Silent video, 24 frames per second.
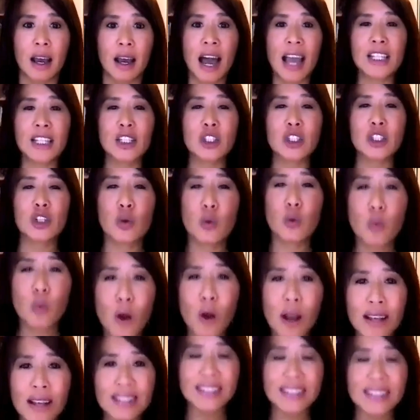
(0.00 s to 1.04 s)
I
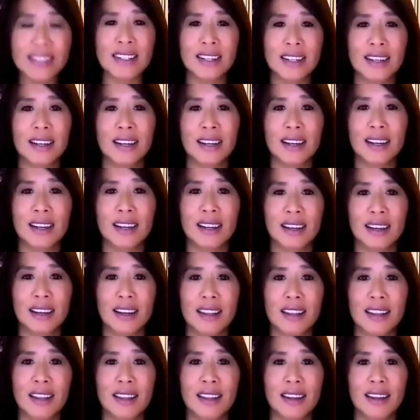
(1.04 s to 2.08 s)
trust
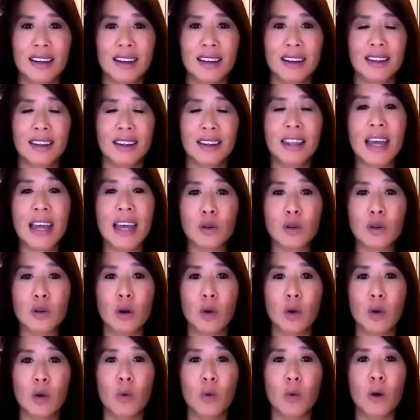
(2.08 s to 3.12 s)
that
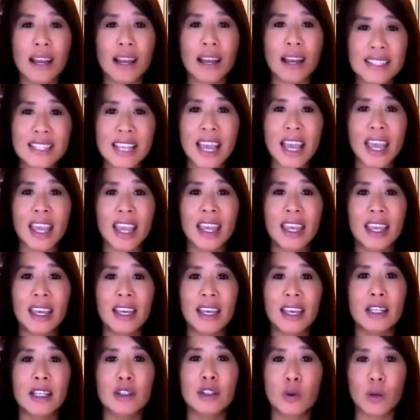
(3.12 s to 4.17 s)
what I say
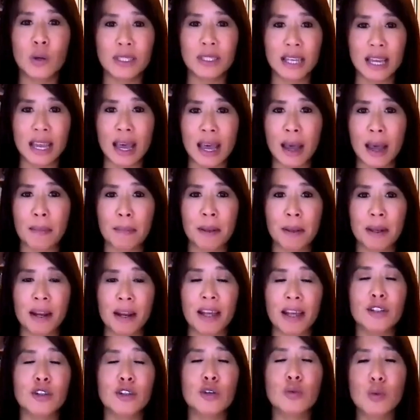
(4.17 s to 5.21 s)
is going to happen.
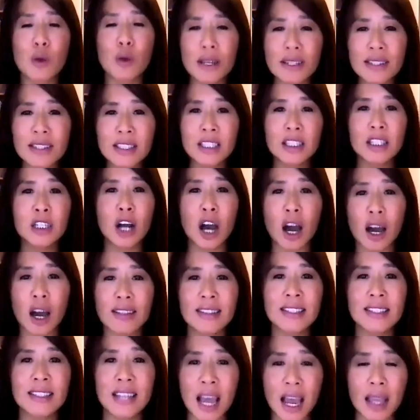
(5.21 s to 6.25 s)
I trust
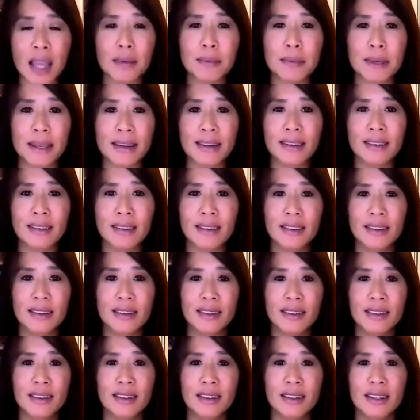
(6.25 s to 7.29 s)
God's timing.
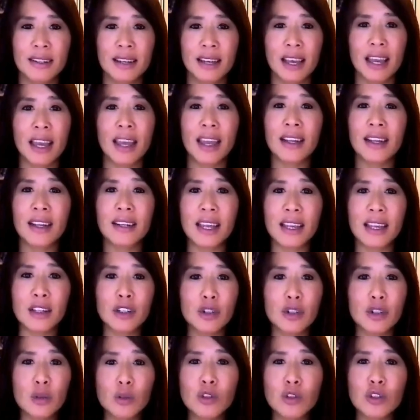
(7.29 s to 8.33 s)
And
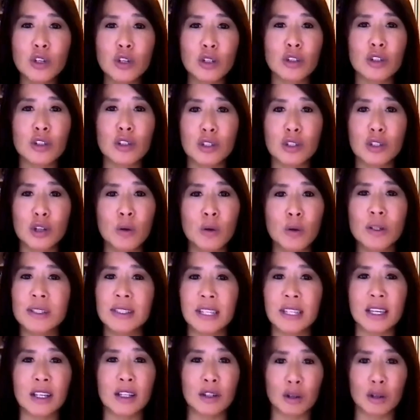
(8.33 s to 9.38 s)
you'll start to notice
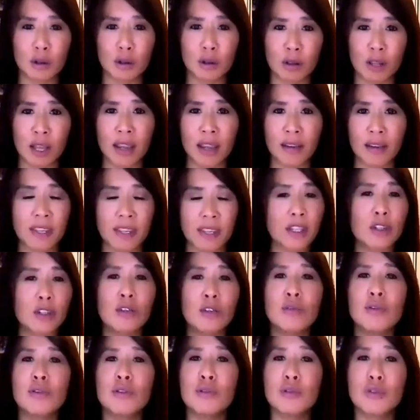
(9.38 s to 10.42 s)
in your life that
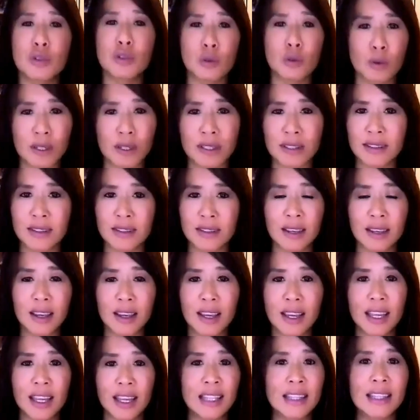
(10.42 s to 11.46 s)
you do trust
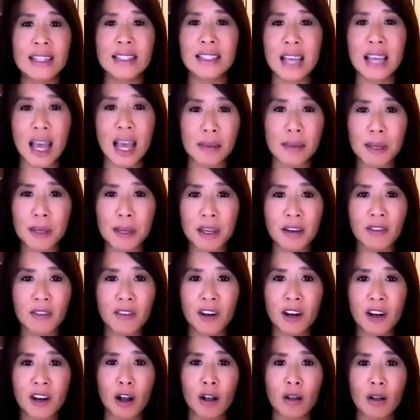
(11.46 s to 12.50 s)
in the timing of
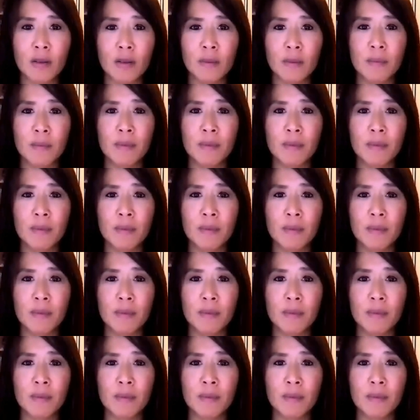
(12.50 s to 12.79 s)
it all,